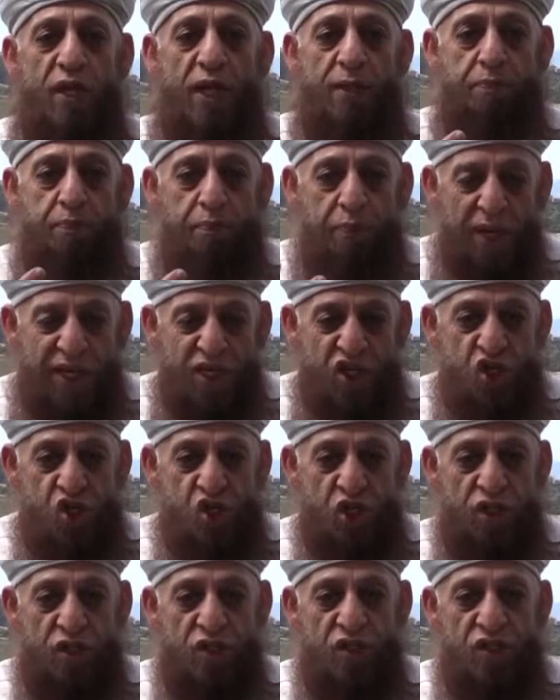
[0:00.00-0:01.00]
that
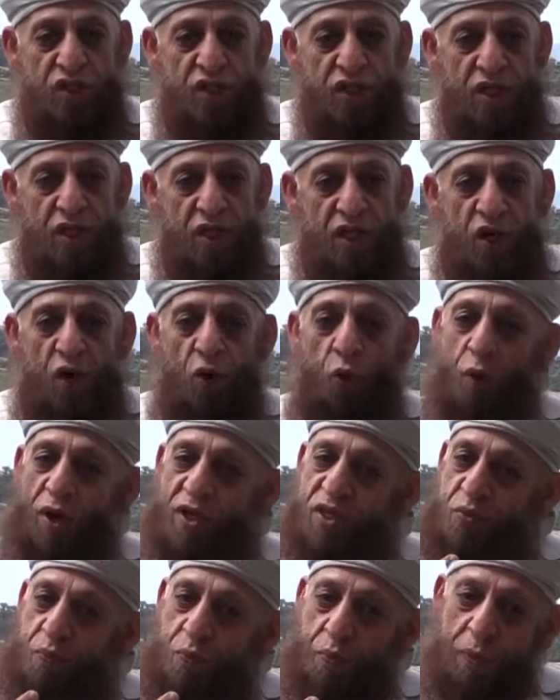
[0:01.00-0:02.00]
patience
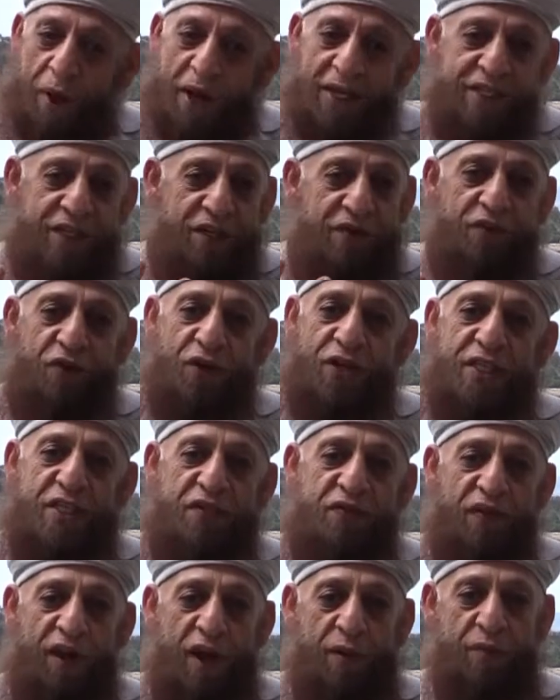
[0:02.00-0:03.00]
was better for
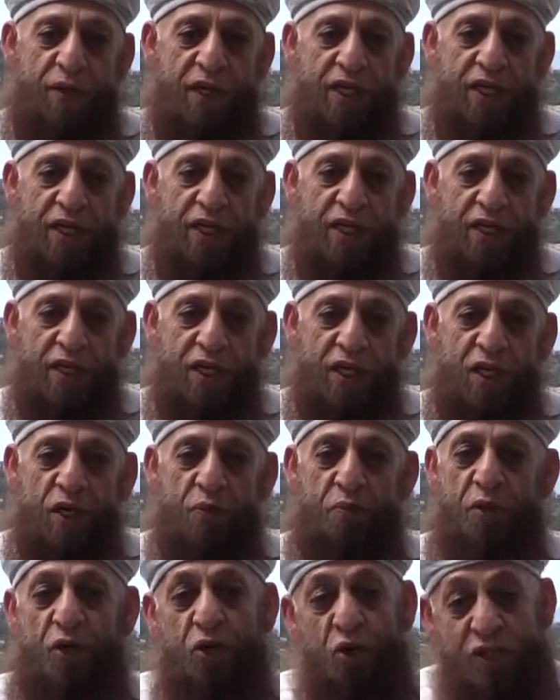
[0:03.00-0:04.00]
his family
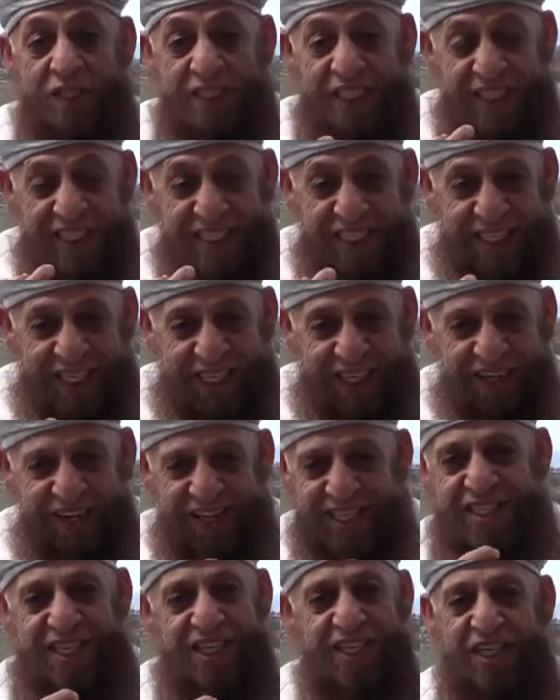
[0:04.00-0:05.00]
because it is
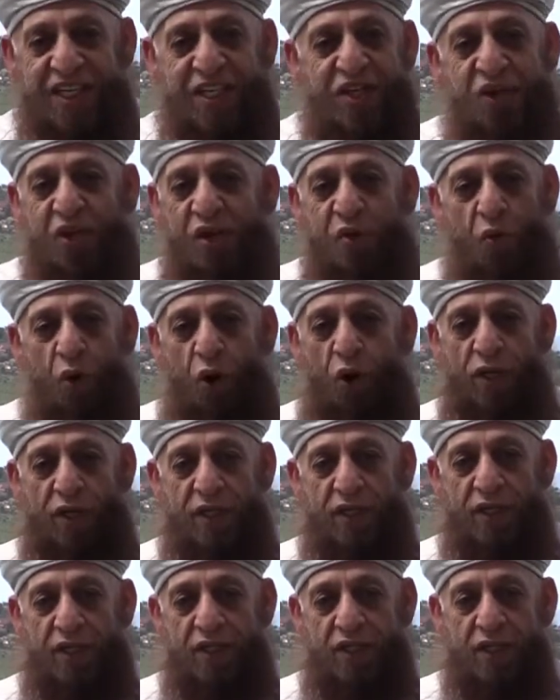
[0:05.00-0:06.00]
greater in
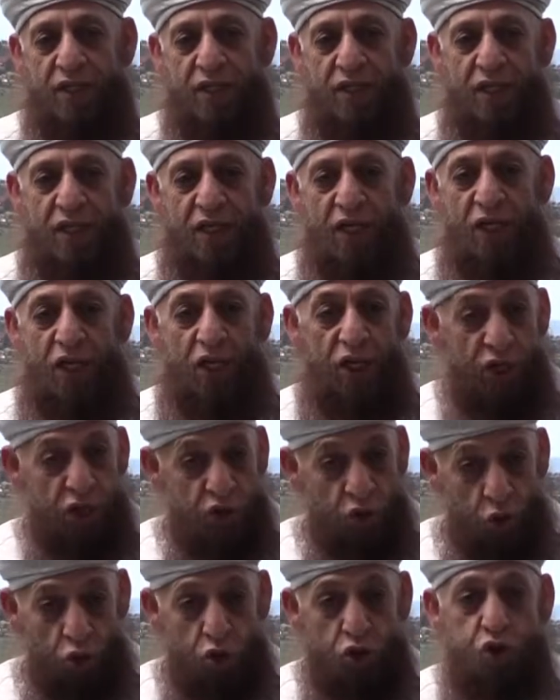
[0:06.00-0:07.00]
reward.
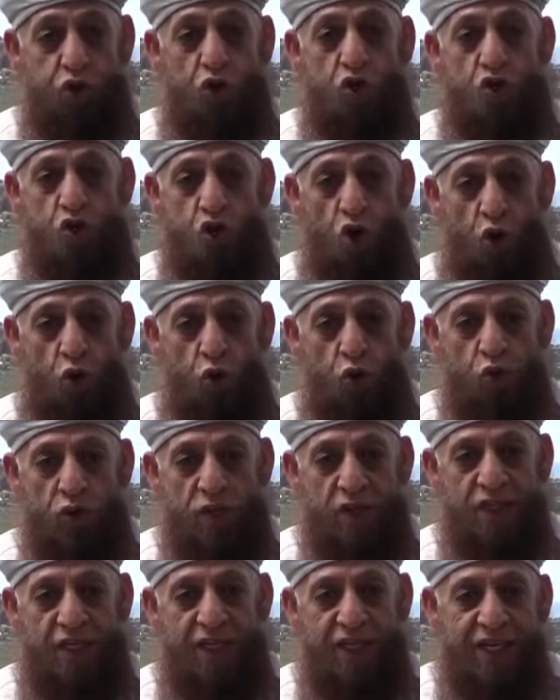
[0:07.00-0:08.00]
It also
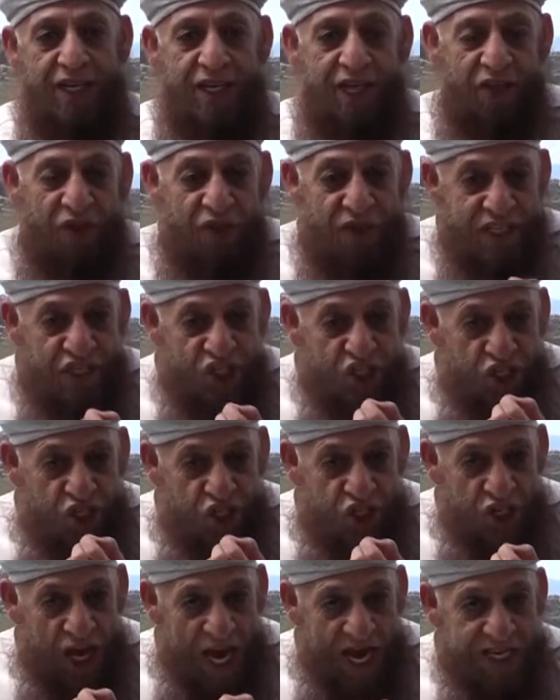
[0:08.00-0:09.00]
shows the
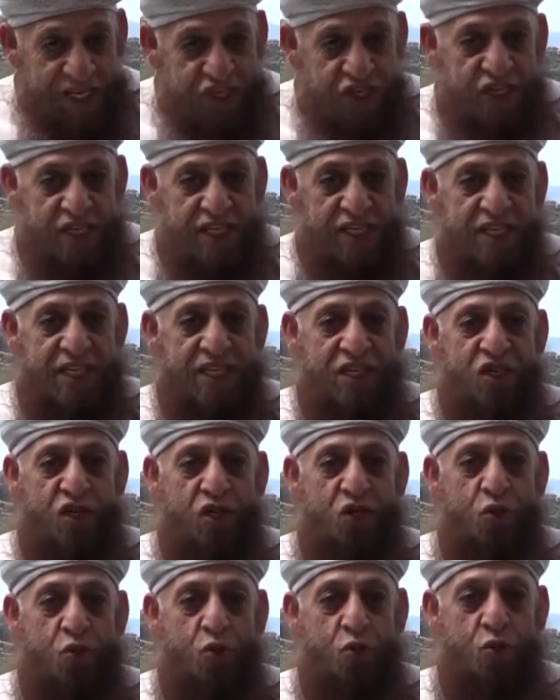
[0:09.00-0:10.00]
gentleness
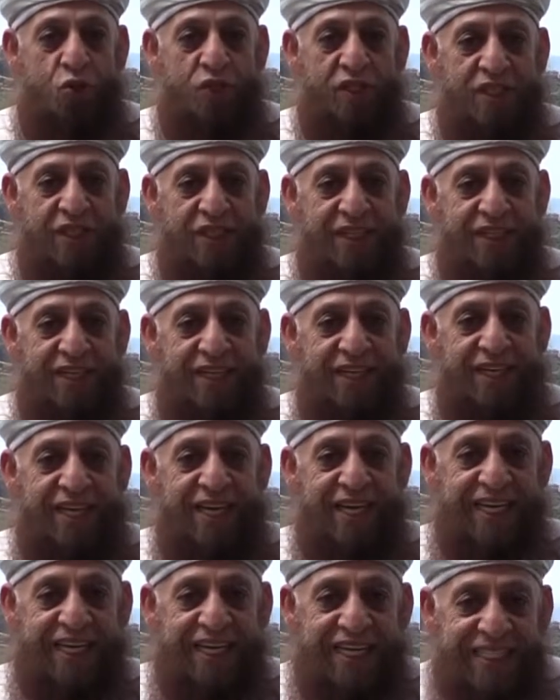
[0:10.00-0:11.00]
used
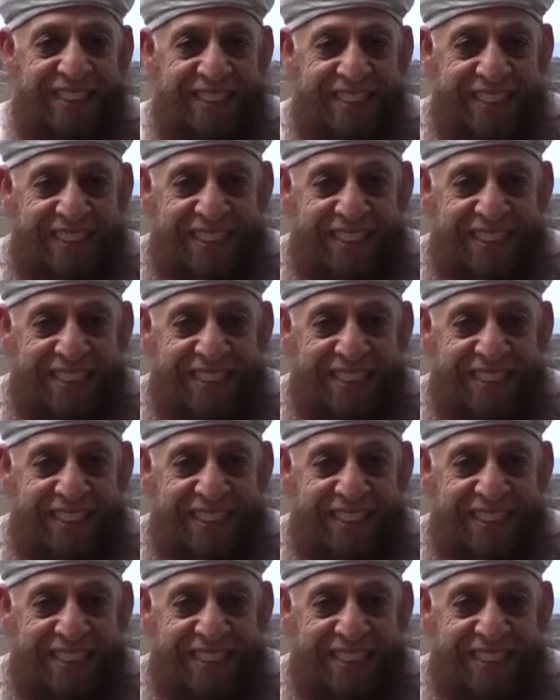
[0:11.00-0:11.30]
in